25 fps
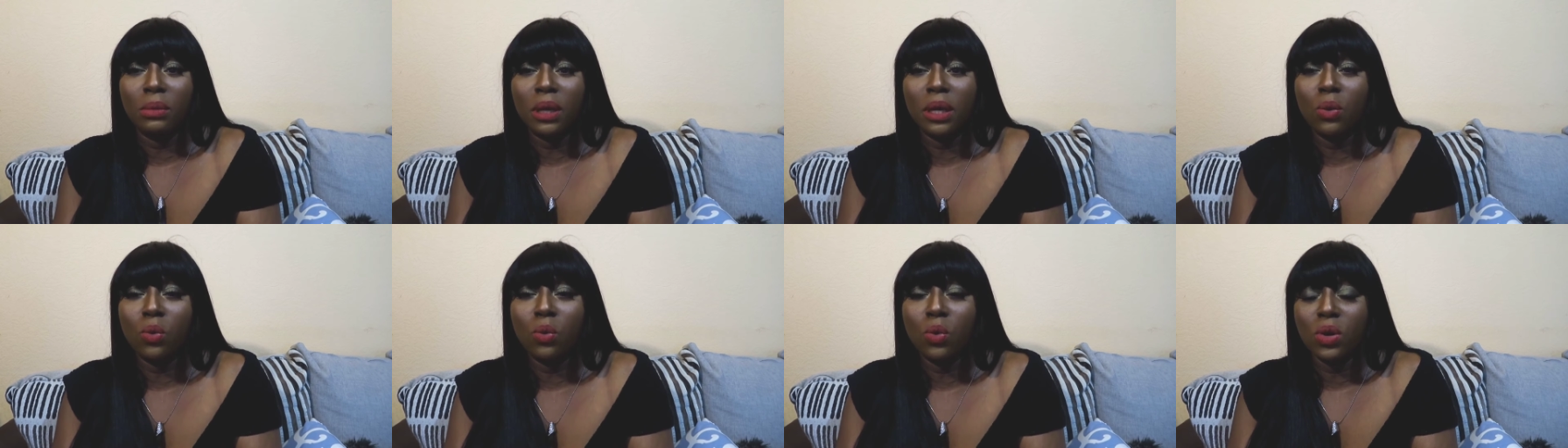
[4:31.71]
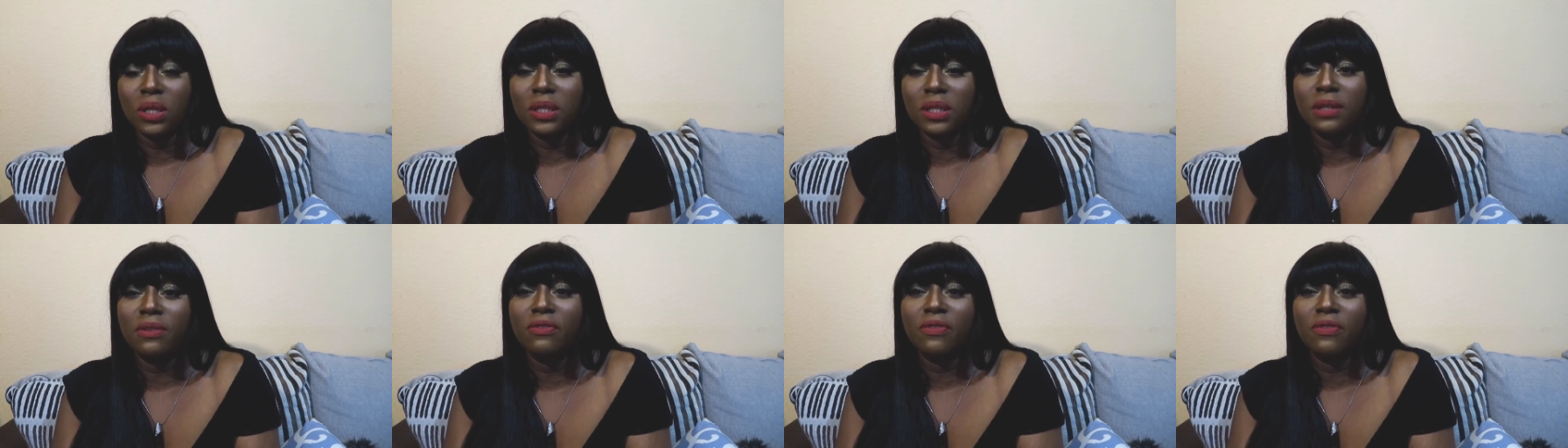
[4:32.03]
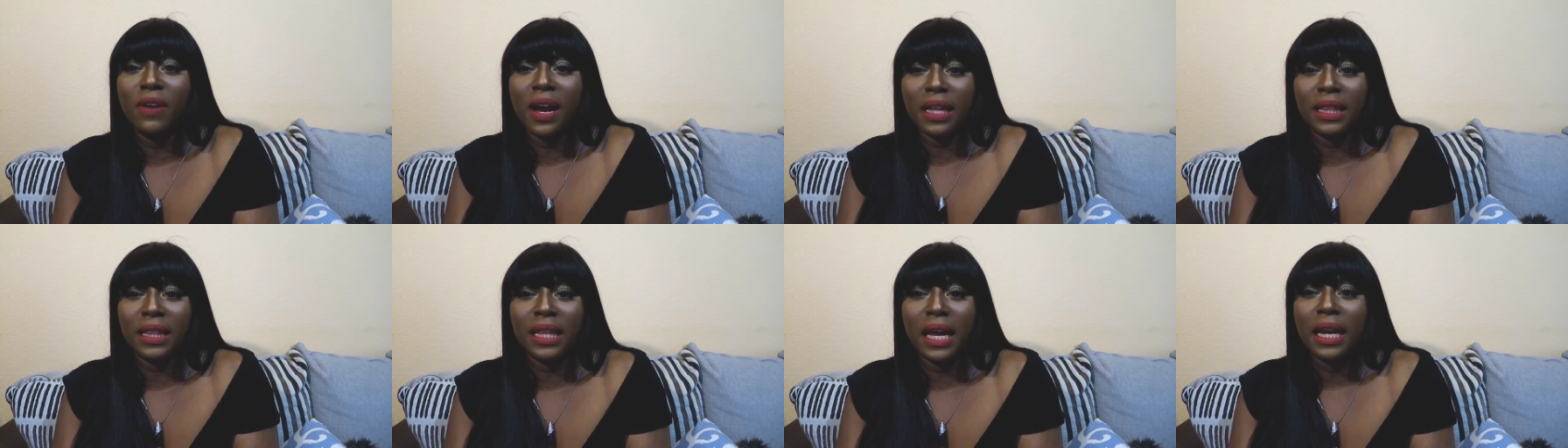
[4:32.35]
me was the
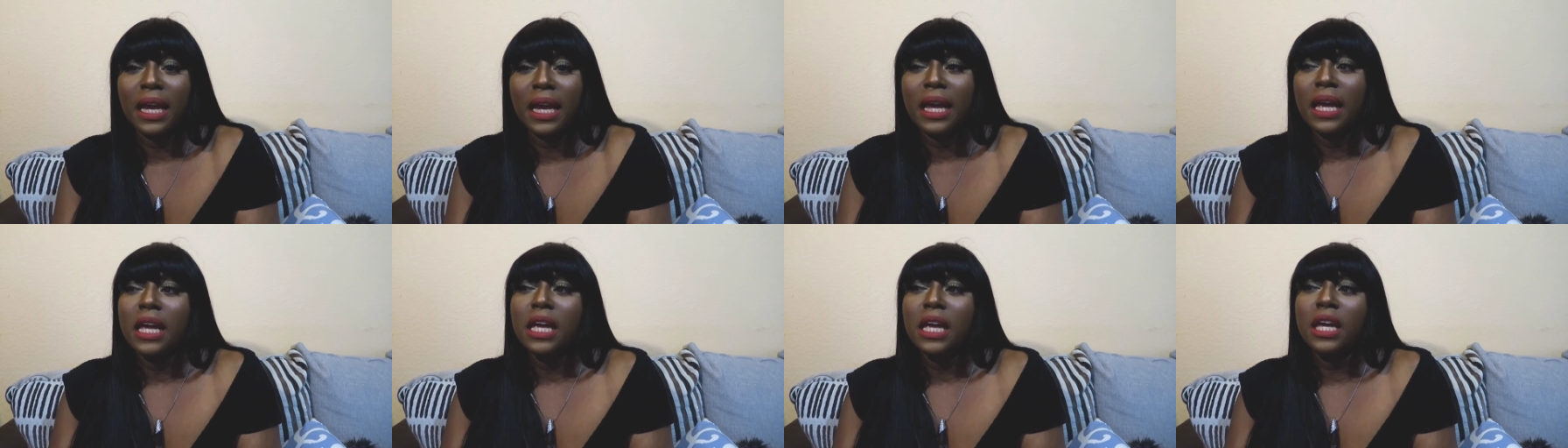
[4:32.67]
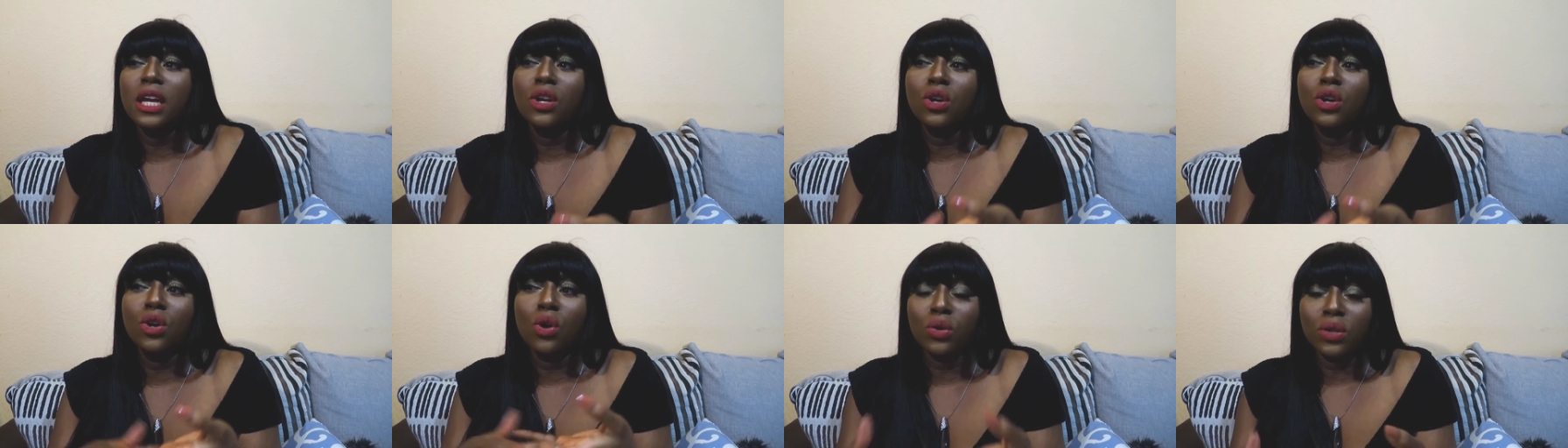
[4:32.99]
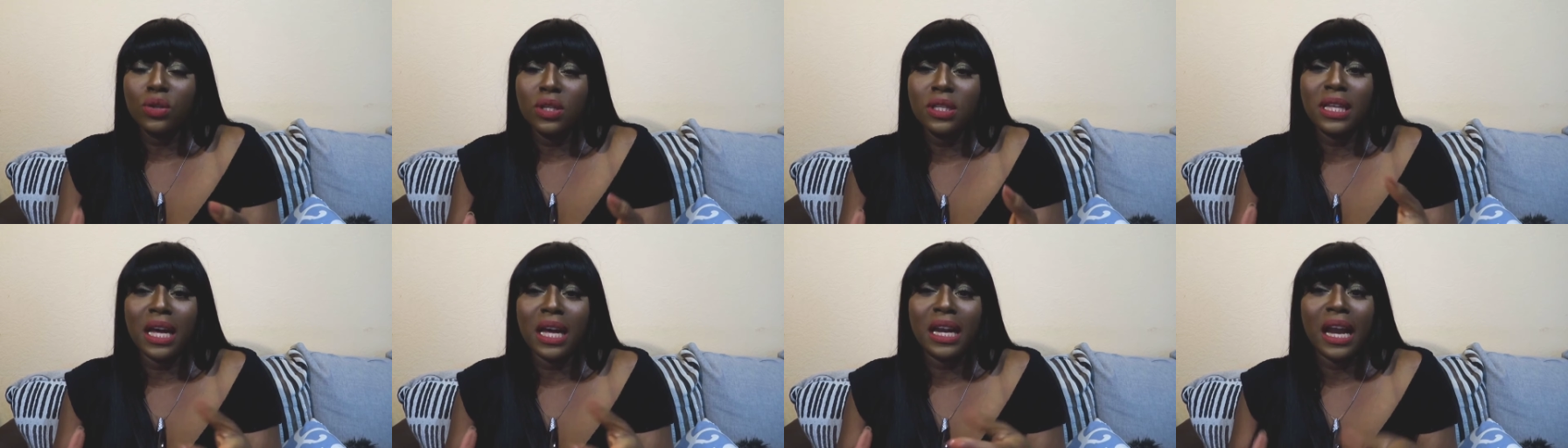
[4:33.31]
fact that he
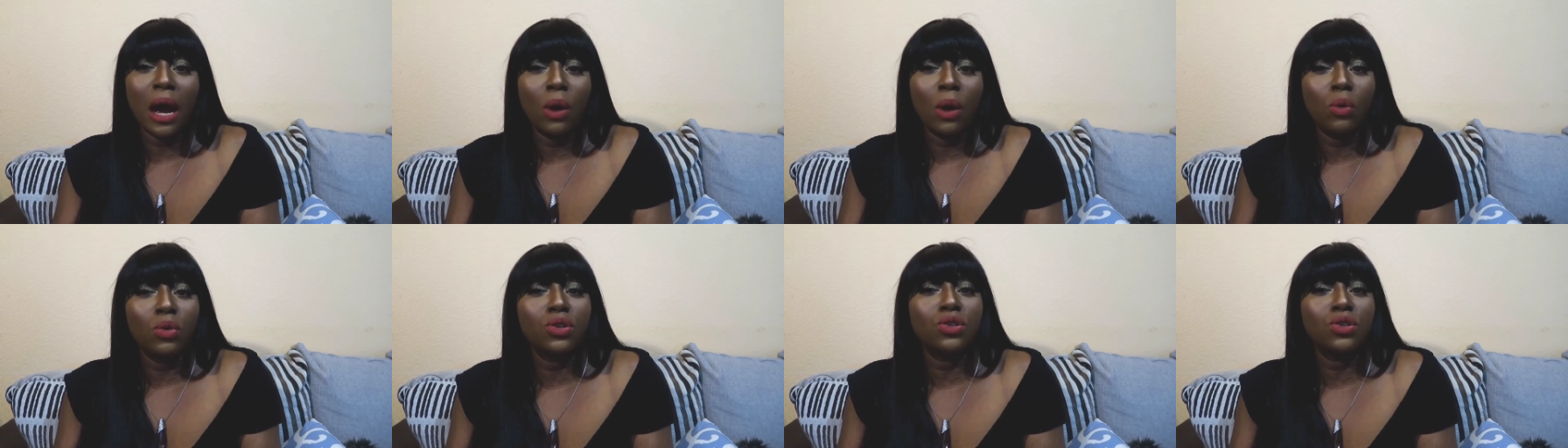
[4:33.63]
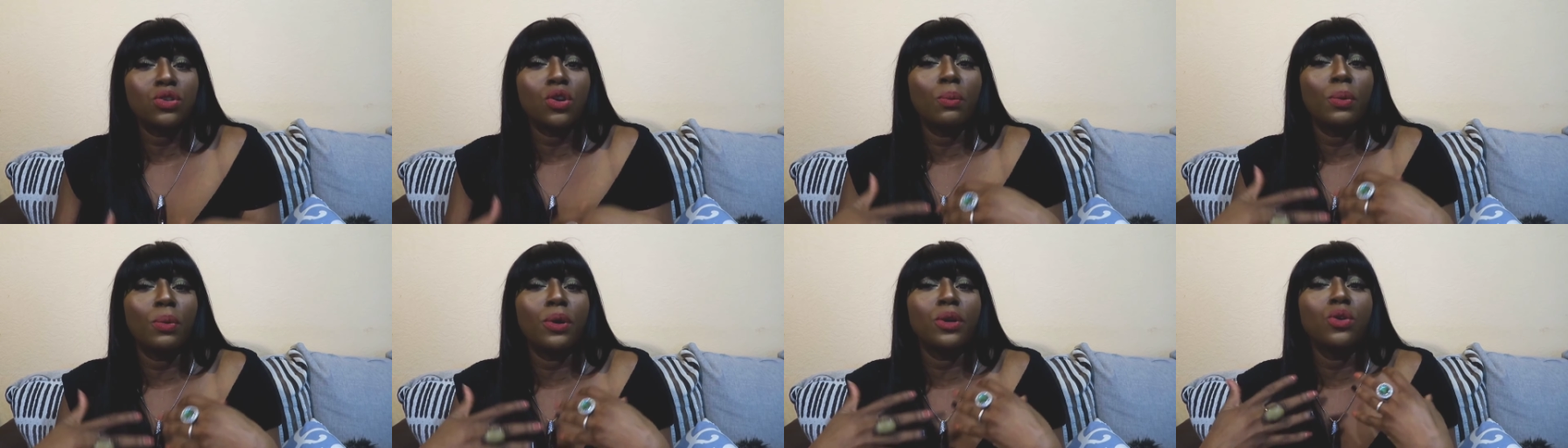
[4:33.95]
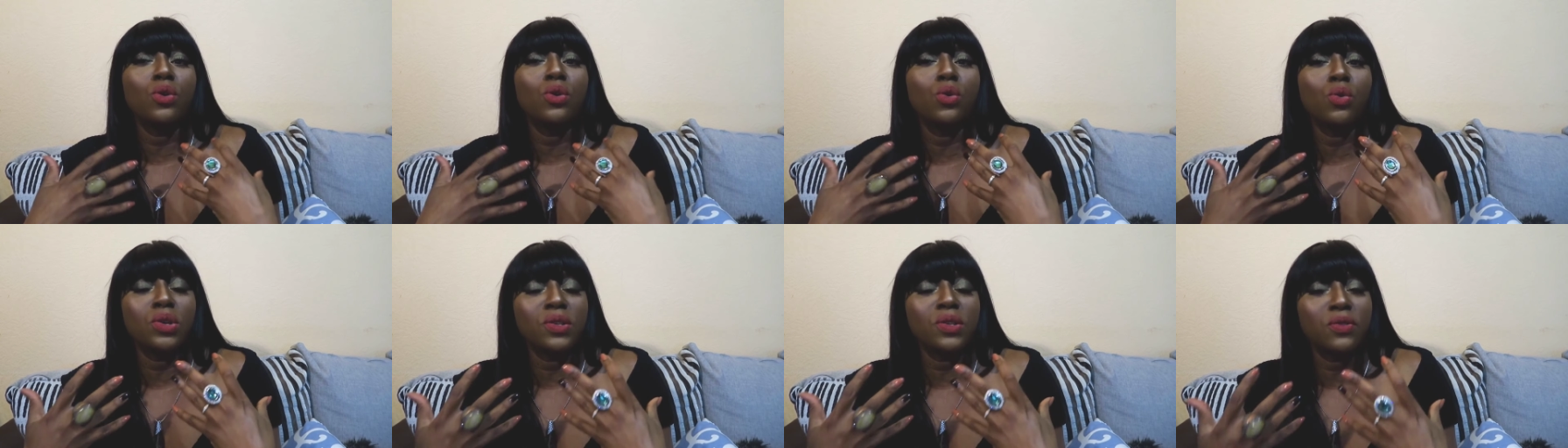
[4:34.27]
noticed that I was somebody
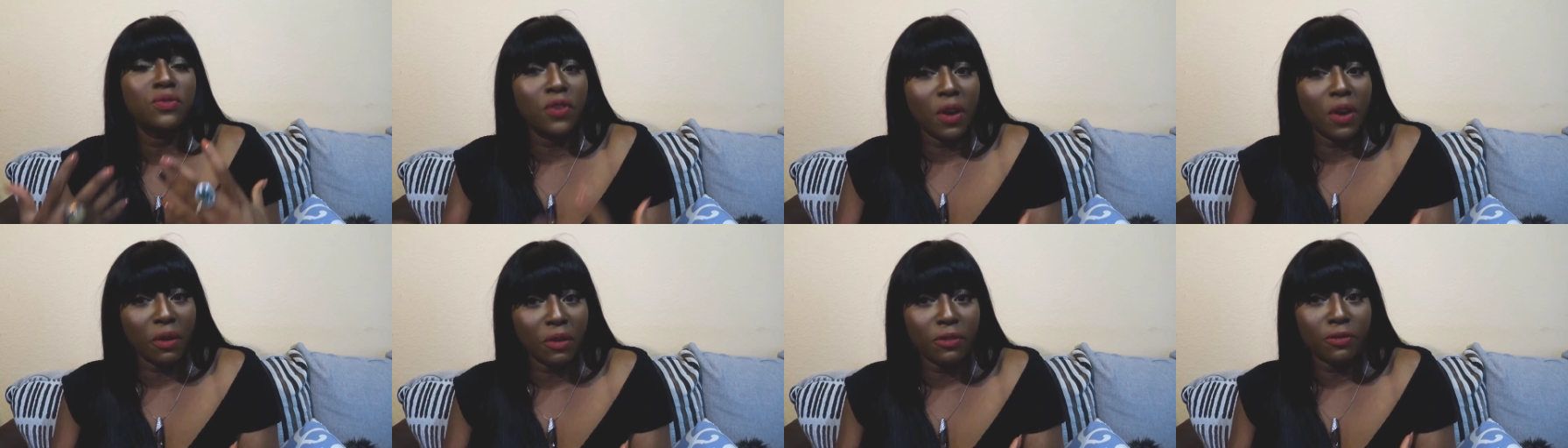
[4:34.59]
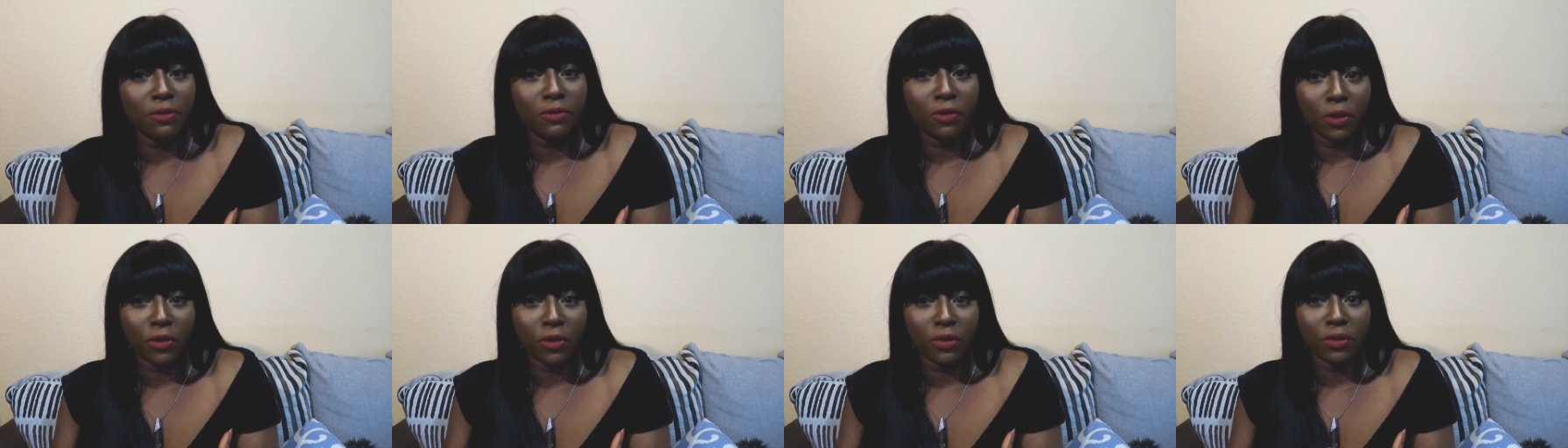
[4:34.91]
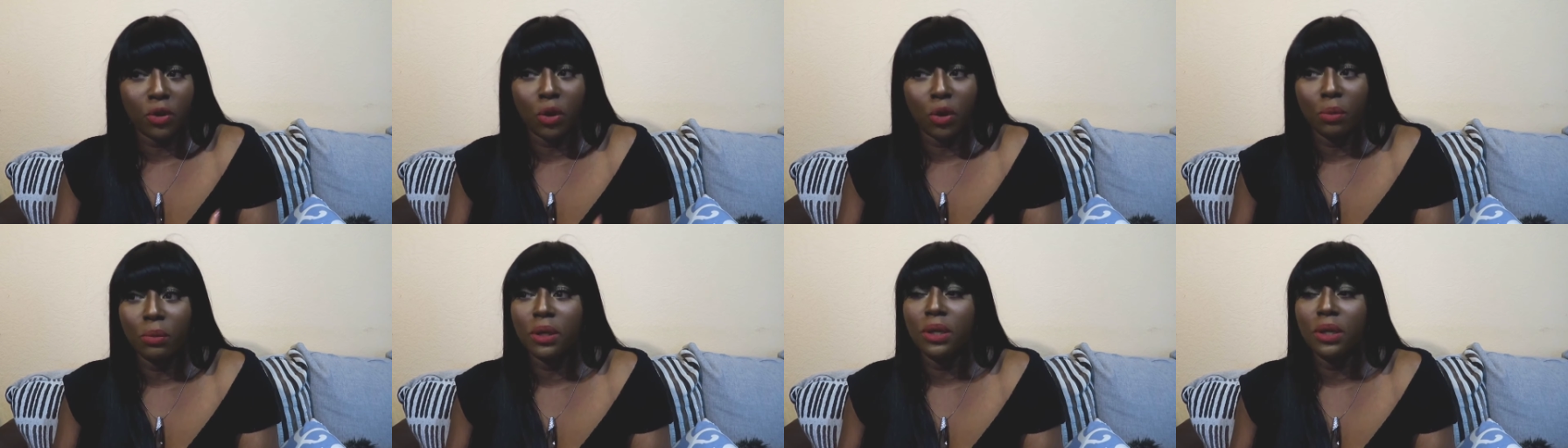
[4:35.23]
who was very
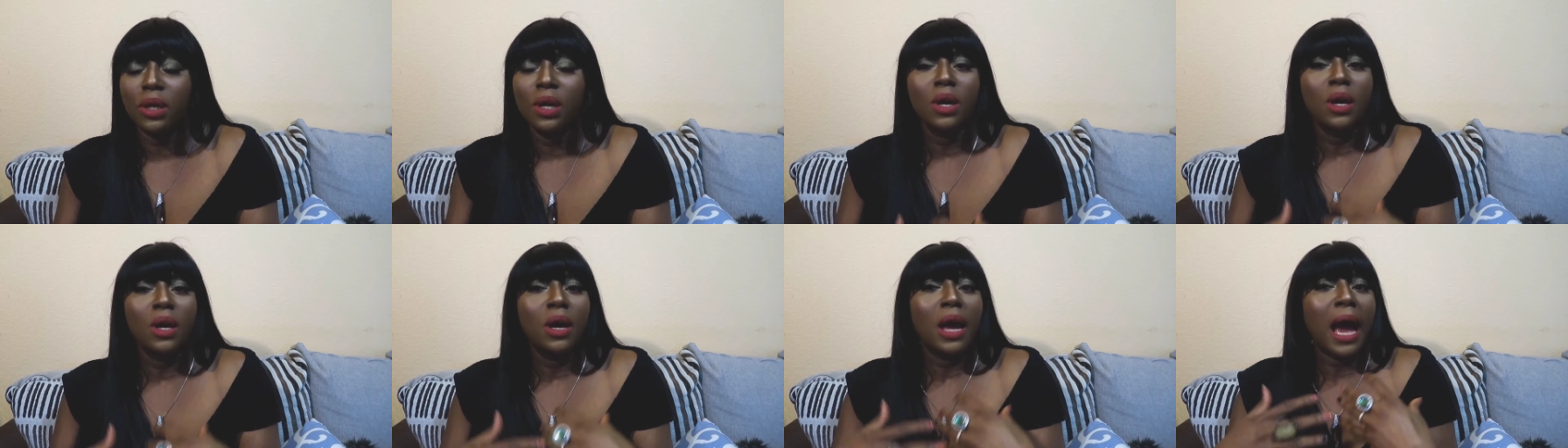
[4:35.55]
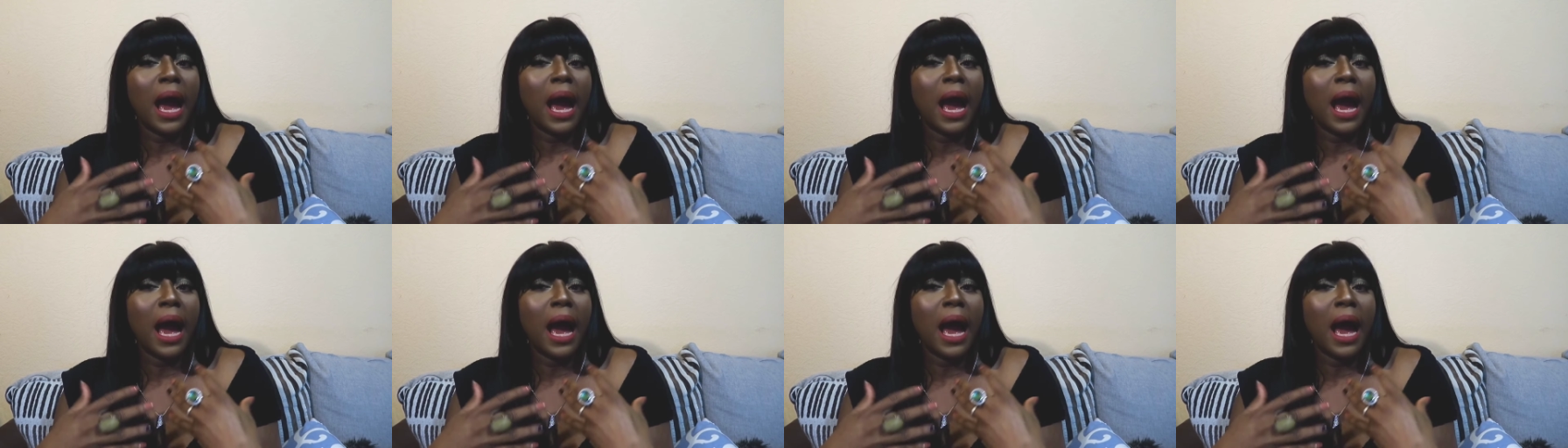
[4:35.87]
forthcoming